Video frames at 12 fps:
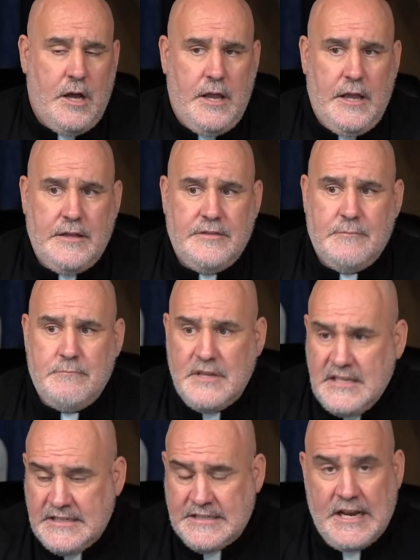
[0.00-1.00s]
In the
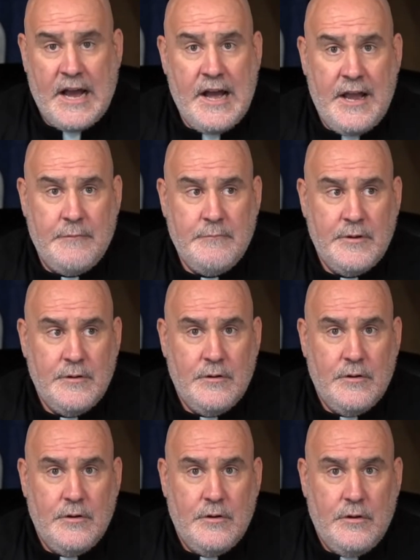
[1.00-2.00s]
meantime,
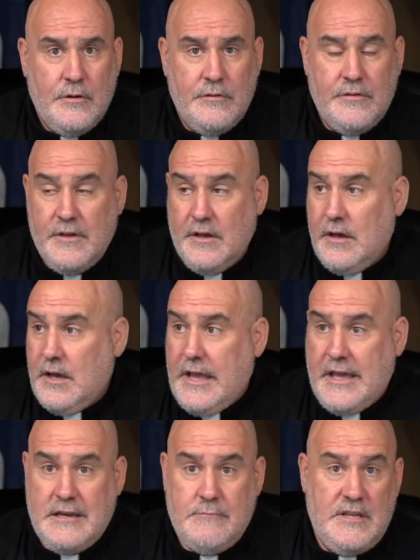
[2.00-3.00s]
the
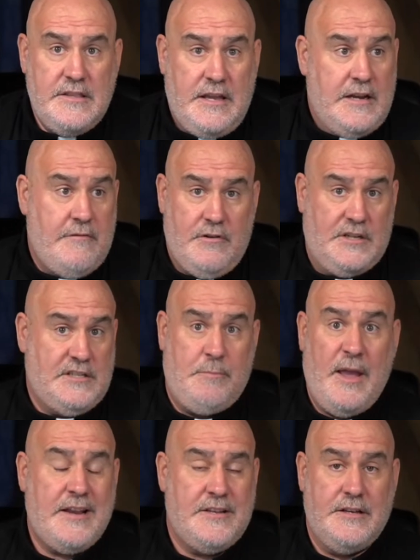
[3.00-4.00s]
enemy they never
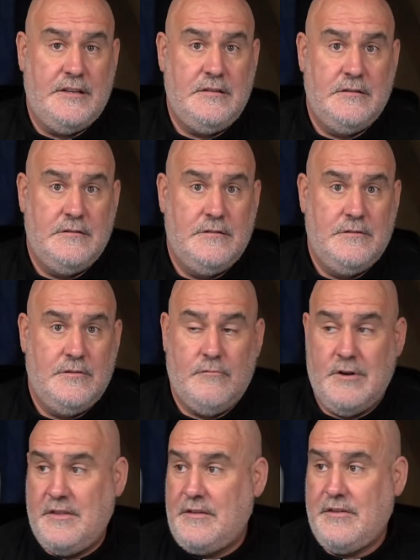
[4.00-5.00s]
expected, the
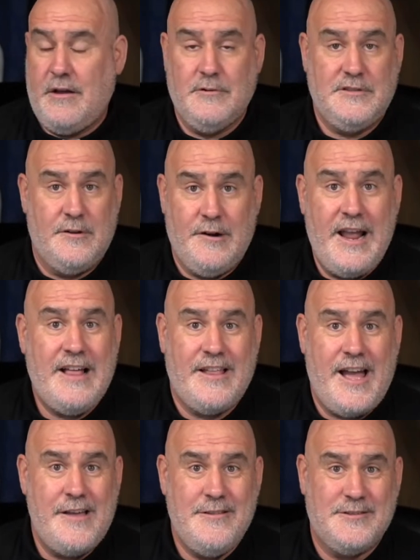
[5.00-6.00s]
one they thought was their
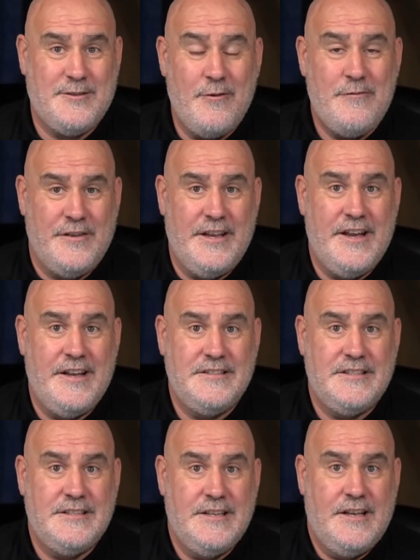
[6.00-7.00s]
ally, the
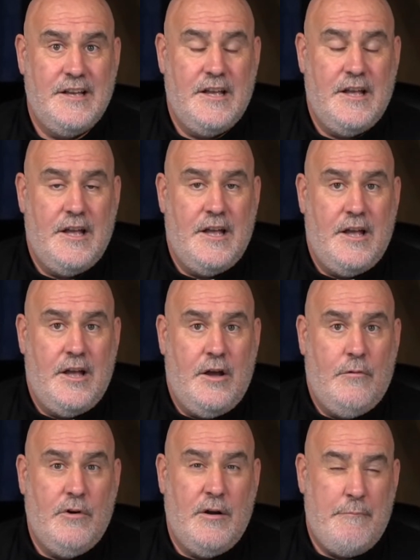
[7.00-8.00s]
Soviets,
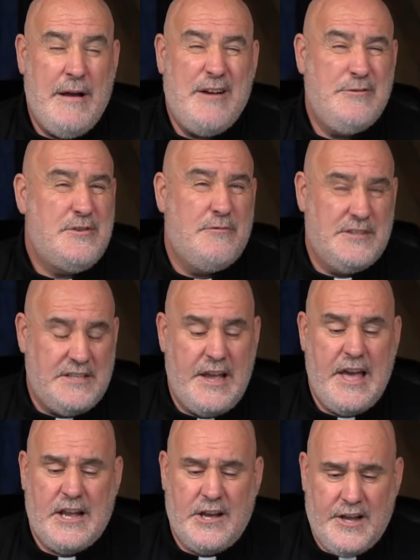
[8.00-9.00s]
were about to
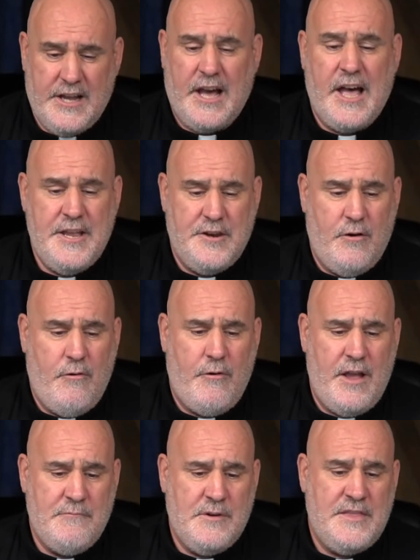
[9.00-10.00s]
attack Hokkaido,
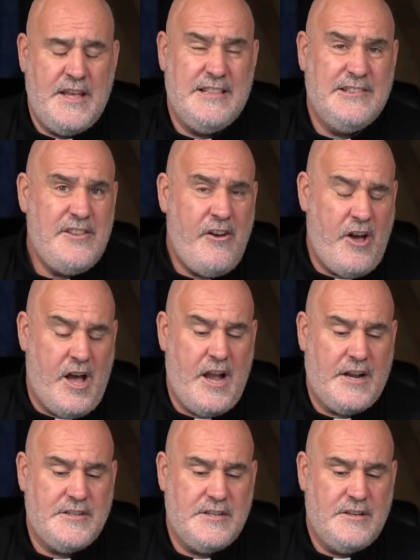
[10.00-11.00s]
and when they
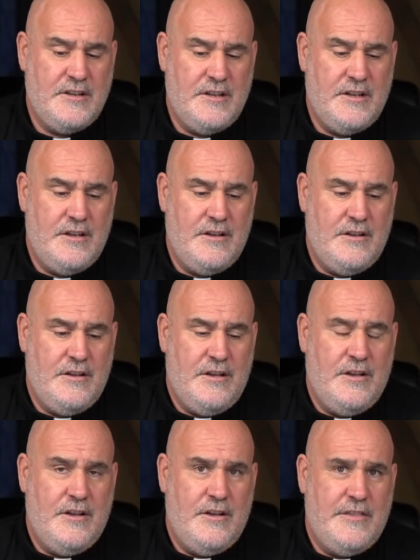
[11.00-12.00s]
looked,
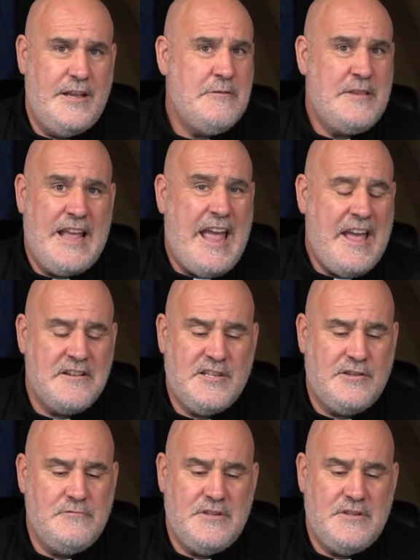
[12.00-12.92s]
they only had 2